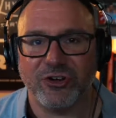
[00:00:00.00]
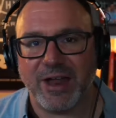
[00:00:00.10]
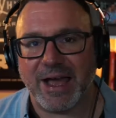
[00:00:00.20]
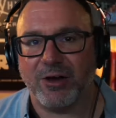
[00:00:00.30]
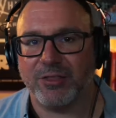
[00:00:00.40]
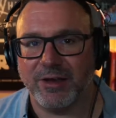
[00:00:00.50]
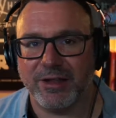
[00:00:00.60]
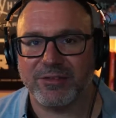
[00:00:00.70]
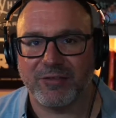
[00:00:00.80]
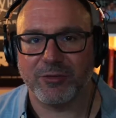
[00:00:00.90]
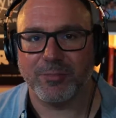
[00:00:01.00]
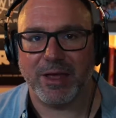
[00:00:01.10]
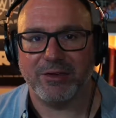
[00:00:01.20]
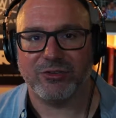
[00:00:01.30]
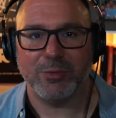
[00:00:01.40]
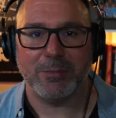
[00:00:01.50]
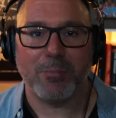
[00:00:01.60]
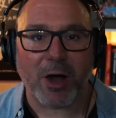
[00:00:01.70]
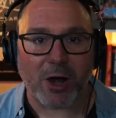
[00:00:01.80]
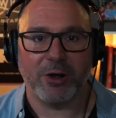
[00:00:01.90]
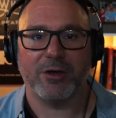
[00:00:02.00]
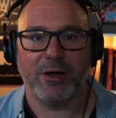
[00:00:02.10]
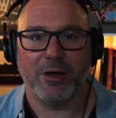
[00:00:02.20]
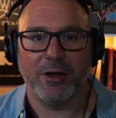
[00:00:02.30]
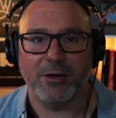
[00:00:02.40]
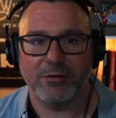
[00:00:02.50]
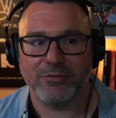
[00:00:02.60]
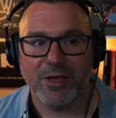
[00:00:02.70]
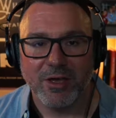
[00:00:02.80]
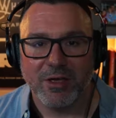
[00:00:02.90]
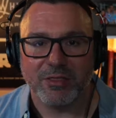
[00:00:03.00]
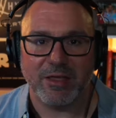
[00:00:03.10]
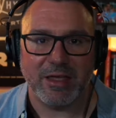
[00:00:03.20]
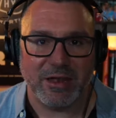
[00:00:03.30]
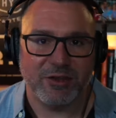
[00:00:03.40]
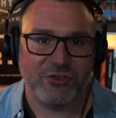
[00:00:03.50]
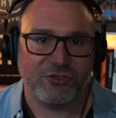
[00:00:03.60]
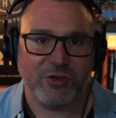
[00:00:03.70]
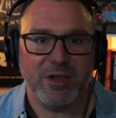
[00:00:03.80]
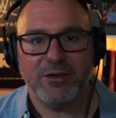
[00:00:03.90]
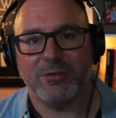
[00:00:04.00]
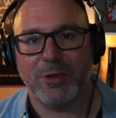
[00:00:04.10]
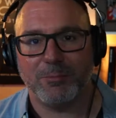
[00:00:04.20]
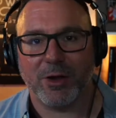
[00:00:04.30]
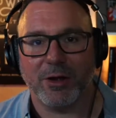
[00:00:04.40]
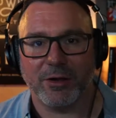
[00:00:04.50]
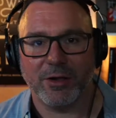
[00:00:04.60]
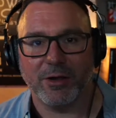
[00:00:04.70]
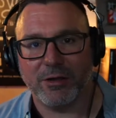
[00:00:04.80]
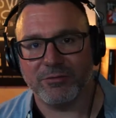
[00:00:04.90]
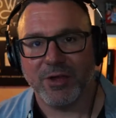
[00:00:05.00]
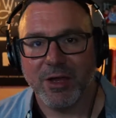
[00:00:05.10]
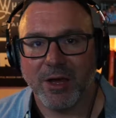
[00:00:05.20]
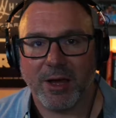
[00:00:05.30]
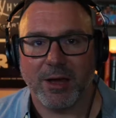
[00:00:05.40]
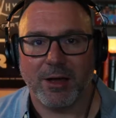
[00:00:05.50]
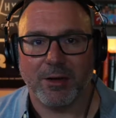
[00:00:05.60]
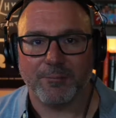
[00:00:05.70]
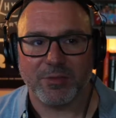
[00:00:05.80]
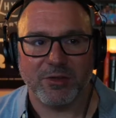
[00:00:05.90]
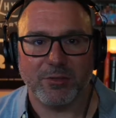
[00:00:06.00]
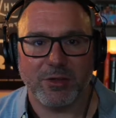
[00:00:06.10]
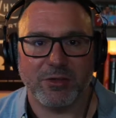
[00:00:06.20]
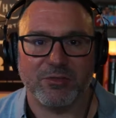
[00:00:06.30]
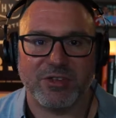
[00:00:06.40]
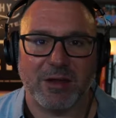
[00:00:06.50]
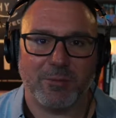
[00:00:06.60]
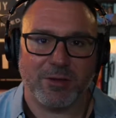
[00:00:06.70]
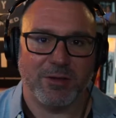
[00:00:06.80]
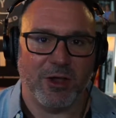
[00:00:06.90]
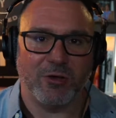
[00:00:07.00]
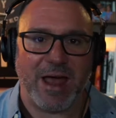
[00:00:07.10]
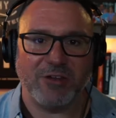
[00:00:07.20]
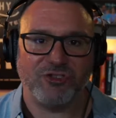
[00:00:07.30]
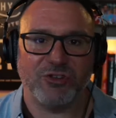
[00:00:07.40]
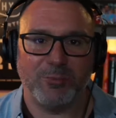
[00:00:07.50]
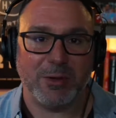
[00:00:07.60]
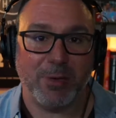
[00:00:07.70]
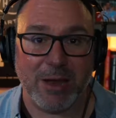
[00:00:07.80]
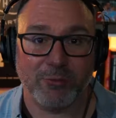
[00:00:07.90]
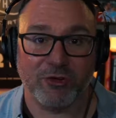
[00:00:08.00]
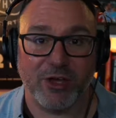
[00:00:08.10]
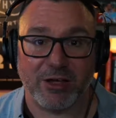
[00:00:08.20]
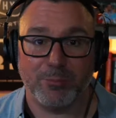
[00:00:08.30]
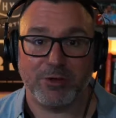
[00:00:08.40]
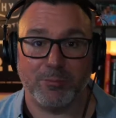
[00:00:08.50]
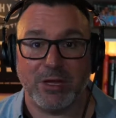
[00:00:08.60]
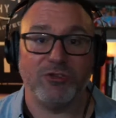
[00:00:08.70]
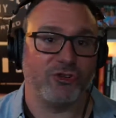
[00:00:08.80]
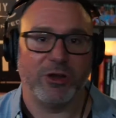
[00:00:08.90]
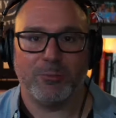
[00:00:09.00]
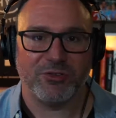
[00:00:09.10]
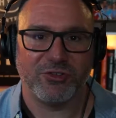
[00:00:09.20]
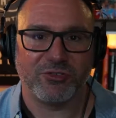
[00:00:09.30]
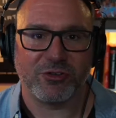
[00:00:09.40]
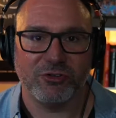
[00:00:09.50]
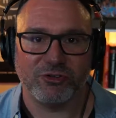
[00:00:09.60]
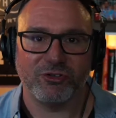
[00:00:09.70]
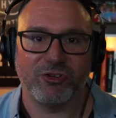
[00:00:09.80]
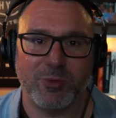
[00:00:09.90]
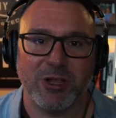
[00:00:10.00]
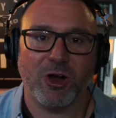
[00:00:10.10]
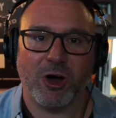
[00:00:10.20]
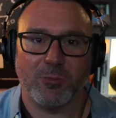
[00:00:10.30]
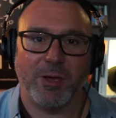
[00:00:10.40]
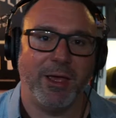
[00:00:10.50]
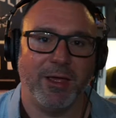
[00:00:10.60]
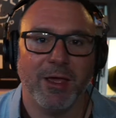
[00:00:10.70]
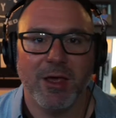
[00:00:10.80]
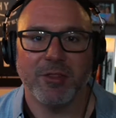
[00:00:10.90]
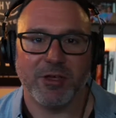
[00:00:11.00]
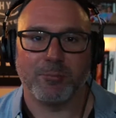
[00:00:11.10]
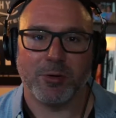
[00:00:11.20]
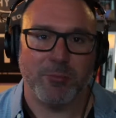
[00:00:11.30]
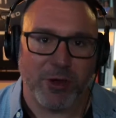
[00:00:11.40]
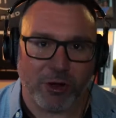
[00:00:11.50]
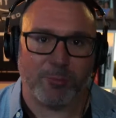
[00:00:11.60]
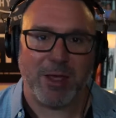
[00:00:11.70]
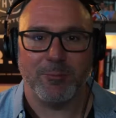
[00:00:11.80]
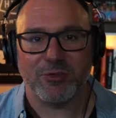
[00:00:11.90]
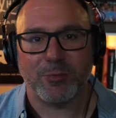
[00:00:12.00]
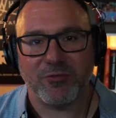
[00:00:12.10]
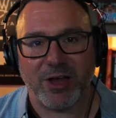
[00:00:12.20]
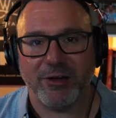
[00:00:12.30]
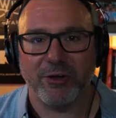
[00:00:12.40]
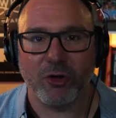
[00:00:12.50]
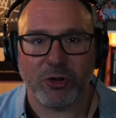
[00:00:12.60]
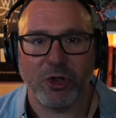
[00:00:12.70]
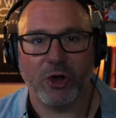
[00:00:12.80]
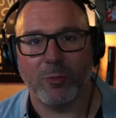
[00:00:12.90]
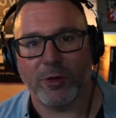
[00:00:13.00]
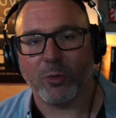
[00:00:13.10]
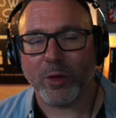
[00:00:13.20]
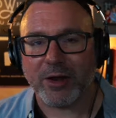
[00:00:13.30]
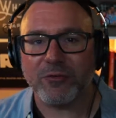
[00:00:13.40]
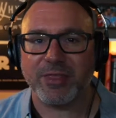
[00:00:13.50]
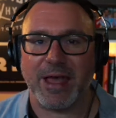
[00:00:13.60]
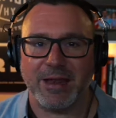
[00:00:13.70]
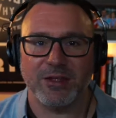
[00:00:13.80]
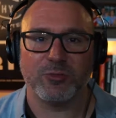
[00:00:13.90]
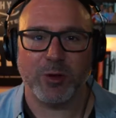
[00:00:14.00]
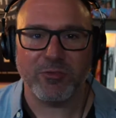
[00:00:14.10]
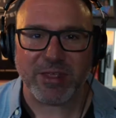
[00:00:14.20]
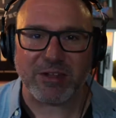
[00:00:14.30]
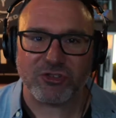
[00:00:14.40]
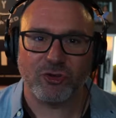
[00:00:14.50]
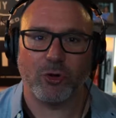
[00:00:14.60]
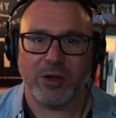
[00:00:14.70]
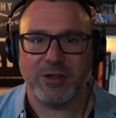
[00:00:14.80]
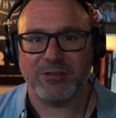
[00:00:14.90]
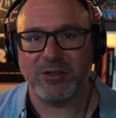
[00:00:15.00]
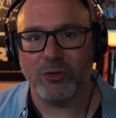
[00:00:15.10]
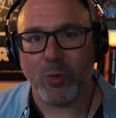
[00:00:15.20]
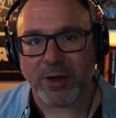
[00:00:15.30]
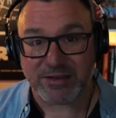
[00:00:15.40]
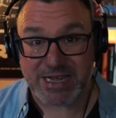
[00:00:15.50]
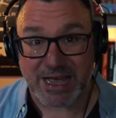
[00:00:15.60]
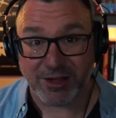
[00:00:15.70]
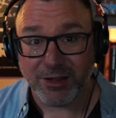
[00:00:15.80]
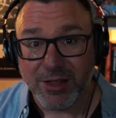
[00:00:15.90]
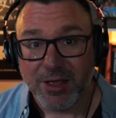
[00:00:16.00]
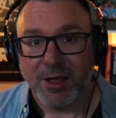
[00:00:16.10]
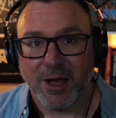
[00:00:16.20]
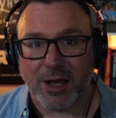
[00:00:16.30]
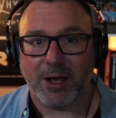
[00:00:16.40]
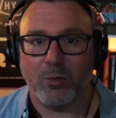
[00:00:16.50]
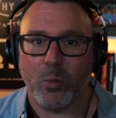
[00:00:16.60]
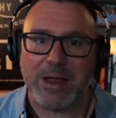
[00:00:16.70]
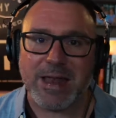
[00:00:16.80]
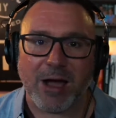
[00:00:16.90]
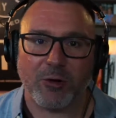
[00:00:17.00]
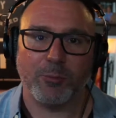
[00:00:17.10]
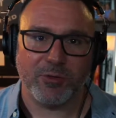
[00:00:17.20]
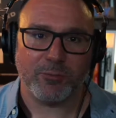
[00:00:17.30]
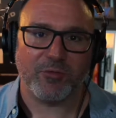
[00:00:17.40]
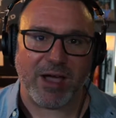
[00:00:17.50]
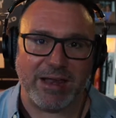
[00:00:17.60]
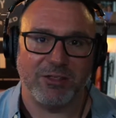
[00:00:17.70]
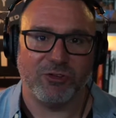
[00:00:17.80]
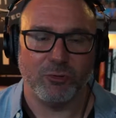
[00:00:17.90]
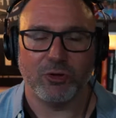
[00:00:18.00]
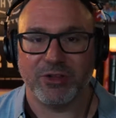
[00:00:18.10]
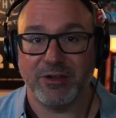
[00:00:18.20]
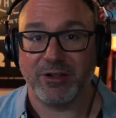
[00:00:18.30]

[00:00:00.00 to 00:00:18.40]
now than it's ever been to be part of the industry, to be part of, not just be PaperTech, but to be Journey Business Solutions, to be AltPay, the premier payments provider in Oklahoma, or whatever that is, whatever that story is that you want to tell. We now are providing the tools. And in